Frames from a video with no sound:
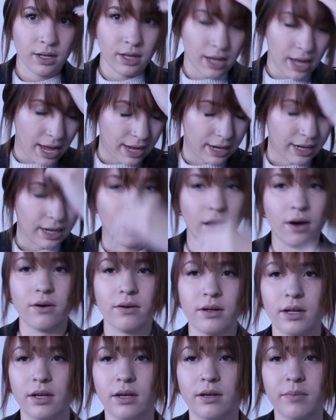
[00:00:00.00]
hang
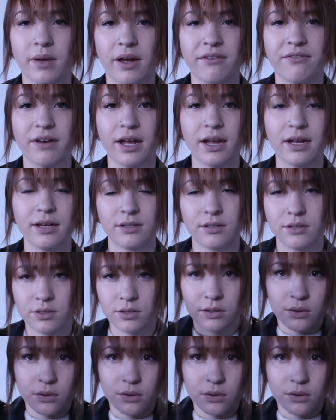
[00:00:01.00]
out in my face